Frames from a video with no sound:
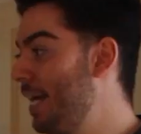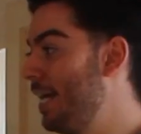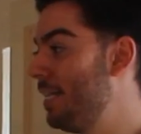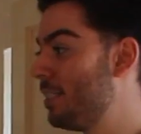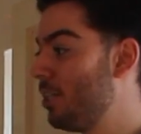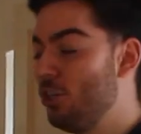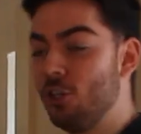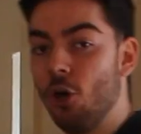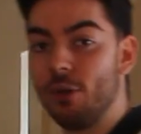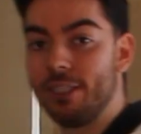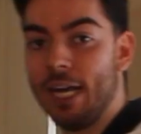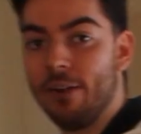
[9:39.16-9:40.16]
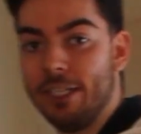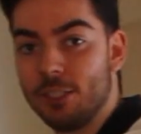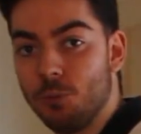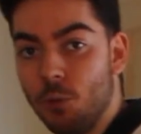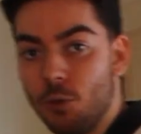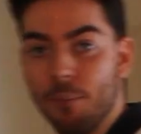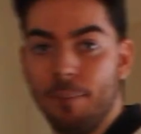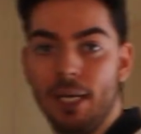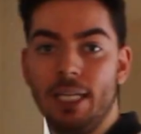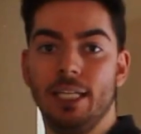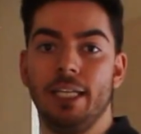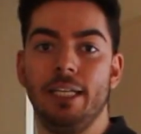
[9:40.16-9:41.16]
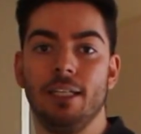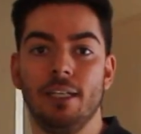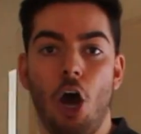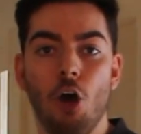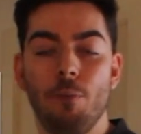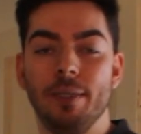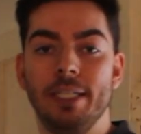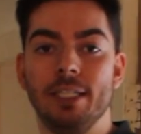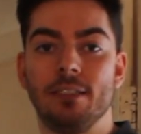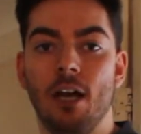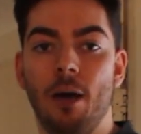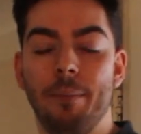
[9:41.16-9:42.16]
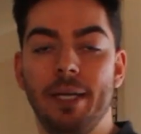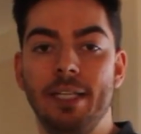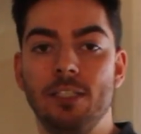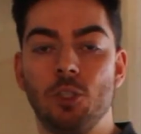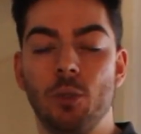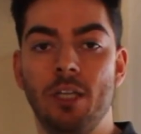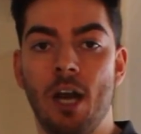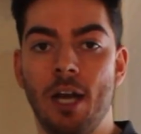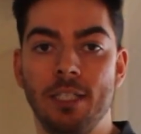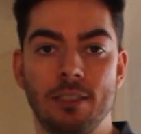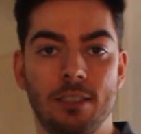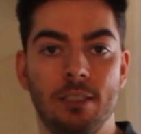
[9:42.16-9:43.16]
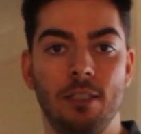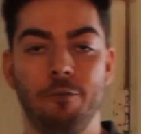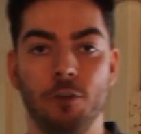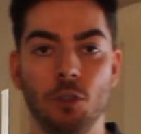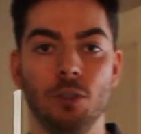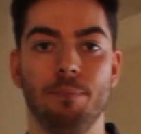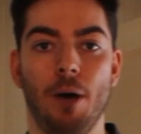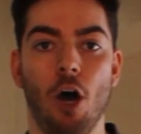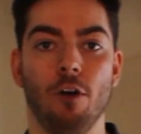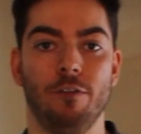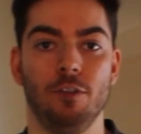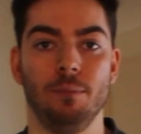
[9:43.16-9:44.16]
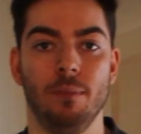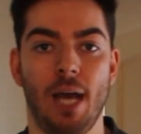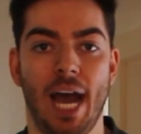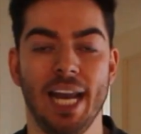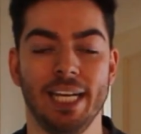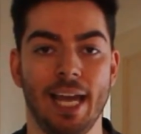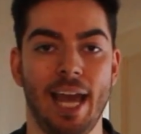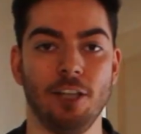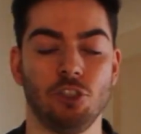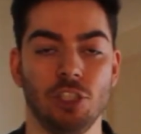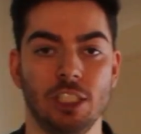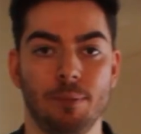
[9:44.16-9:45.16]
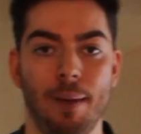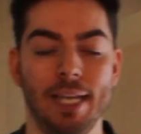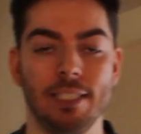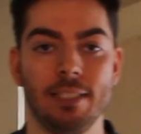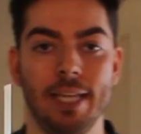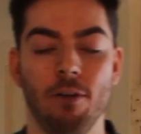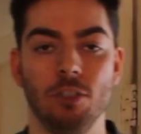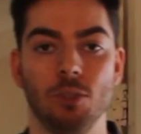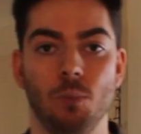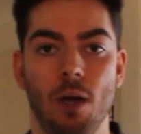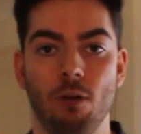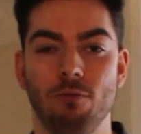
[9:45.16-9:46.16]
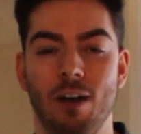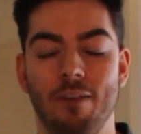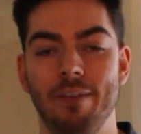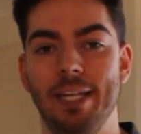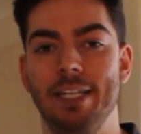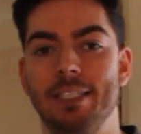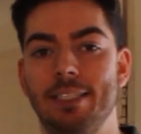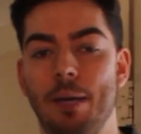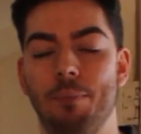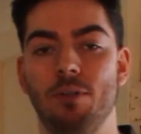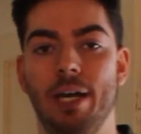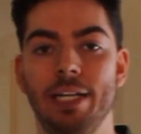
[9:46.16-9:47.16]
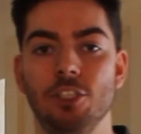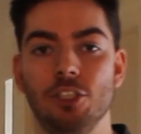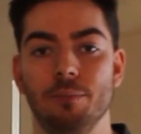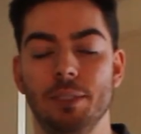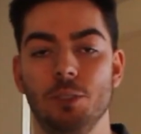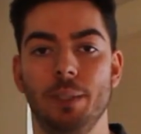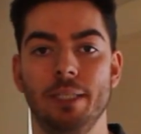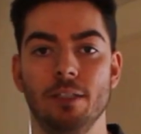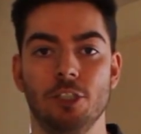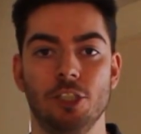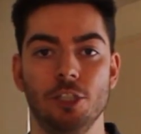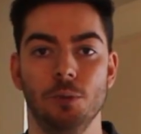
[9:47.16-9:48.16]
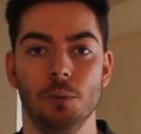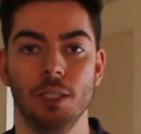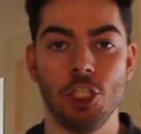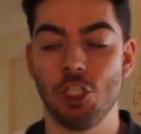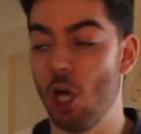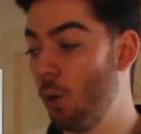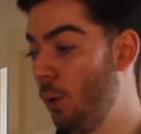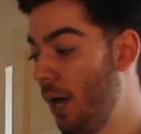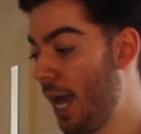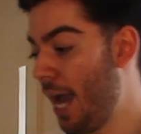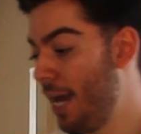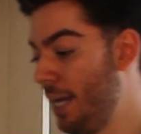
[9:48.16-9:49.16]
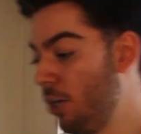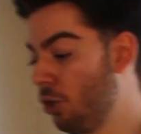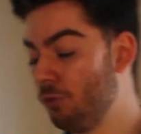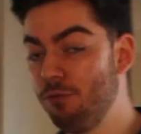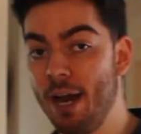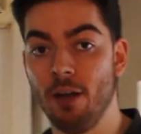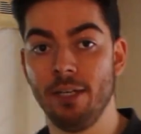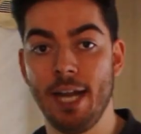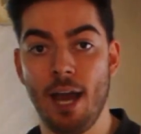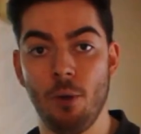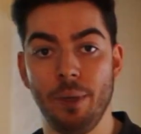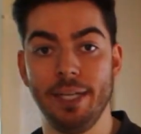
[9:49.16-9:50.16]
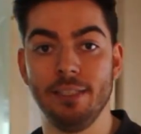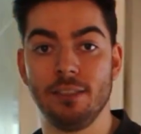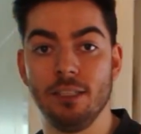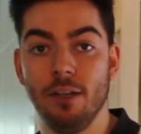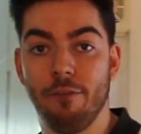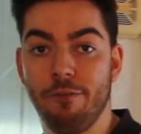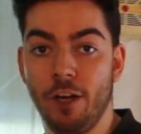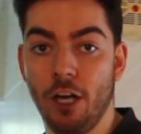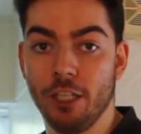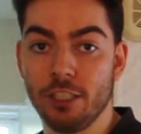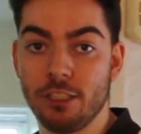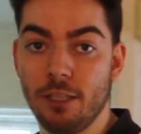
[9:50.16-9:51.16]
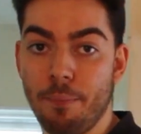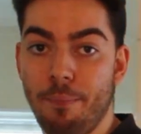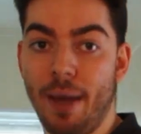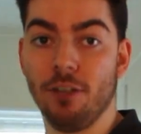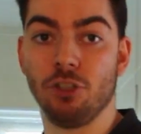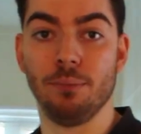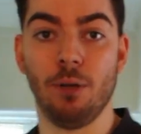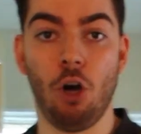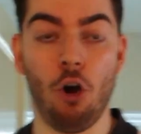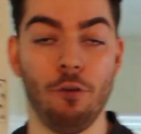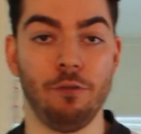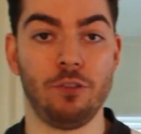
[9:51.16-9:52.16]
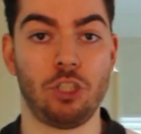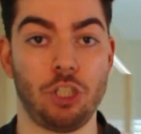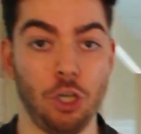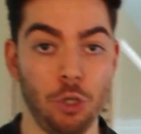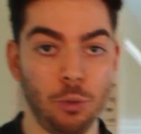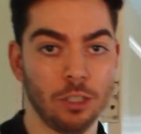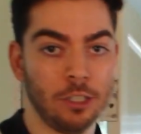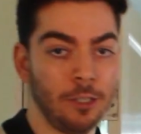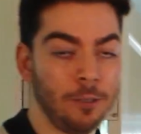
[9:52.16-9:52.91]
is knock down this wall completely, open this up into a nice full bathroom, adding extra space there as well rather than the separation between the two. So heading on round now into the first bedroom of 2